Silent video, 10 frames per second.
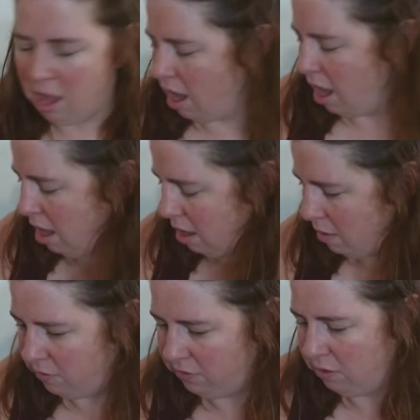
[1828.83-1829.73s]
Uh,
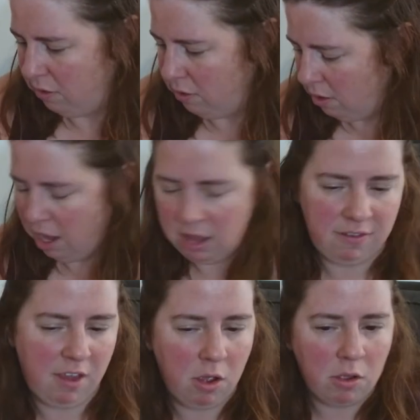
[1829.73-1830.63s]
and
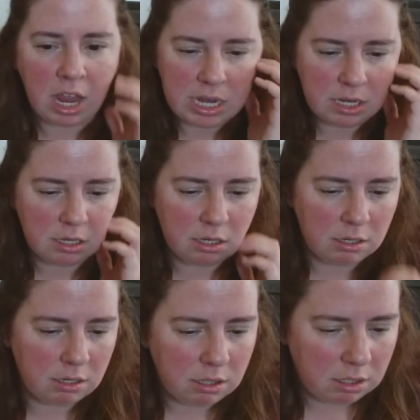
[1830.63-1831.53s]
so like,
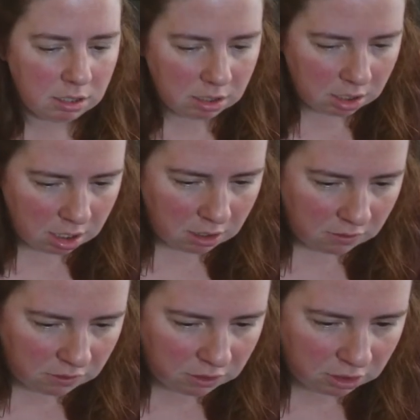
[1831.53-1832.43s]

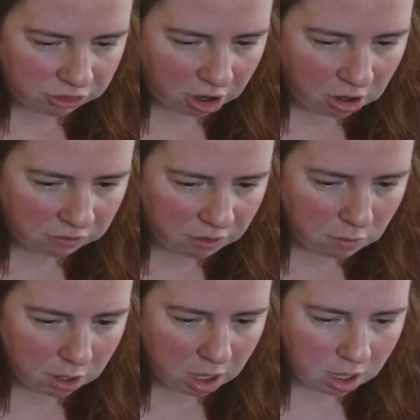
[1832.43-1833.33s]
so their jars
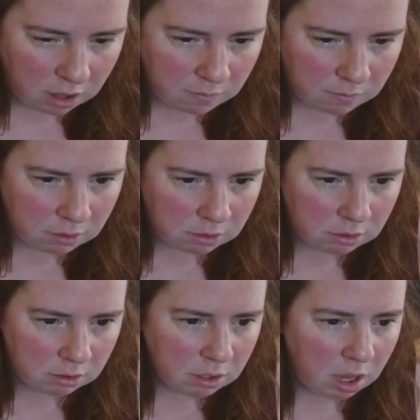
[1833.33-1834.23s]
don't come,
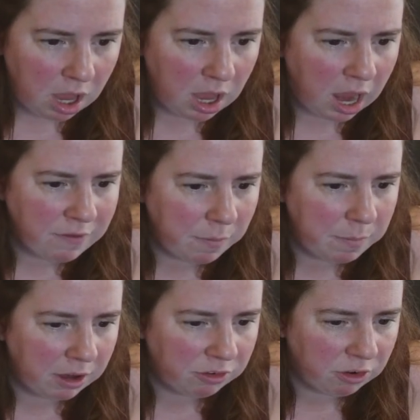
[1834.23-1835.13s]
I have a
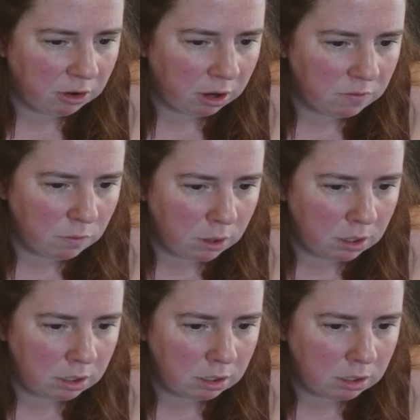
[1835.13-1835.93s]
picture of one